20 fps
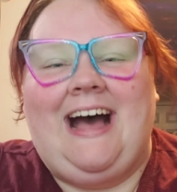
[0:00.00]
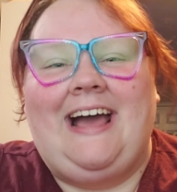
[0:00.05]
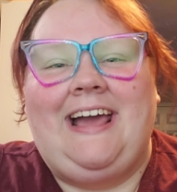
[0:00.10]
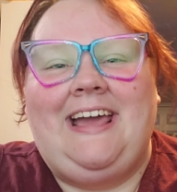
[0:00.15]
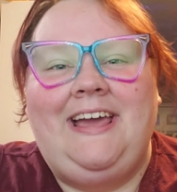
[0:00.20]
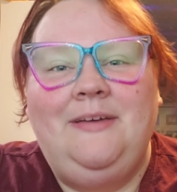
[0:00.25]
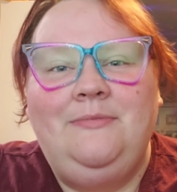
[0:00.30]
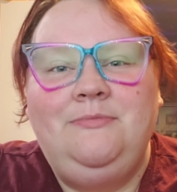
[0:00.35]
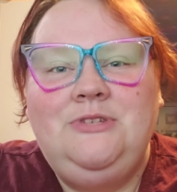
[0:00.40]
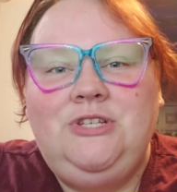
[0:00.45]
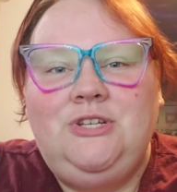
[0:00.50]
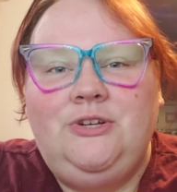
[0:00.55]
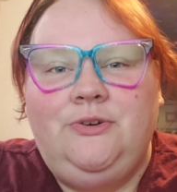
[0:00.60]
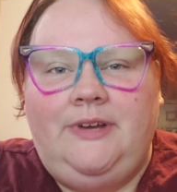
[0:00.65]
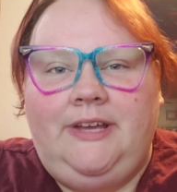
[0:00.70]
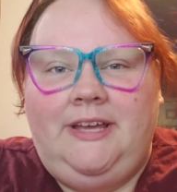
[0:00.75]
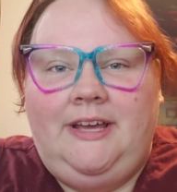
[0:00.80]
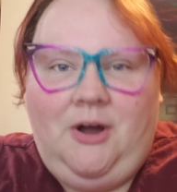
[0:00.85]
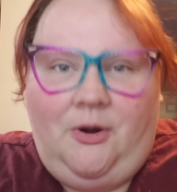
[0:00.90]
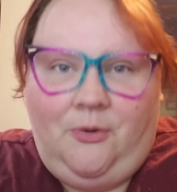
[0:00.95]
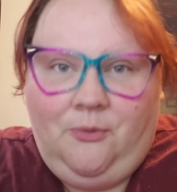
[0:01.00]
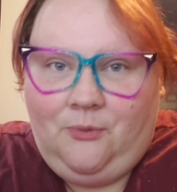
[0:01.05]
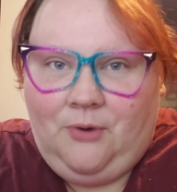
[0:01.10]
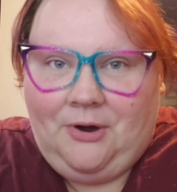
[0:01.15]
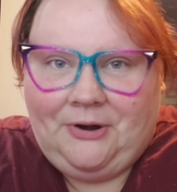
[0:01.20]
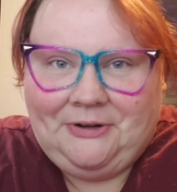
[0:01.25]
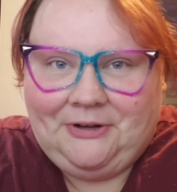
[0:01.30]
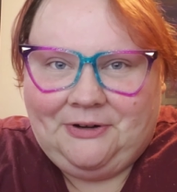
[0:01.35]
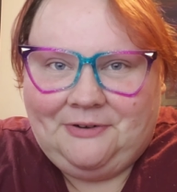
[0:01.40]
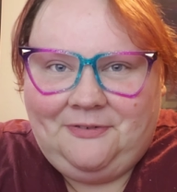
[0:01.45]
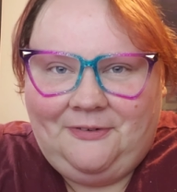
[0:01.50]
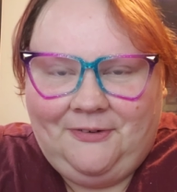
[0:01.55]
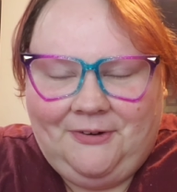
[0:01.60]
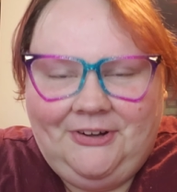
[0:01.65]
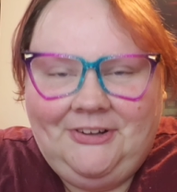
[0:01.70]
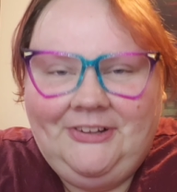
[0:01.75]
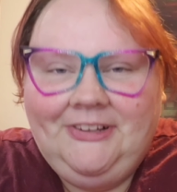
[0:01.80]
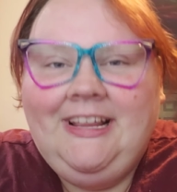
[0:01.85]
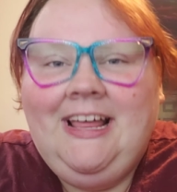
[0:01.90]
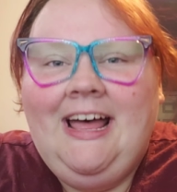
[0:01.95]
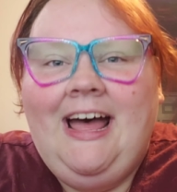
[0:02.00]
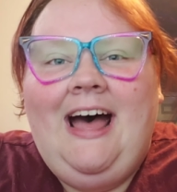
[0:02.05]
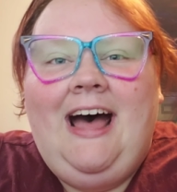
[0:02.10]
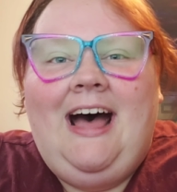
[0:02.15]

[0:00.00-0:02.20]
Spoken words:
I am doing wonderful,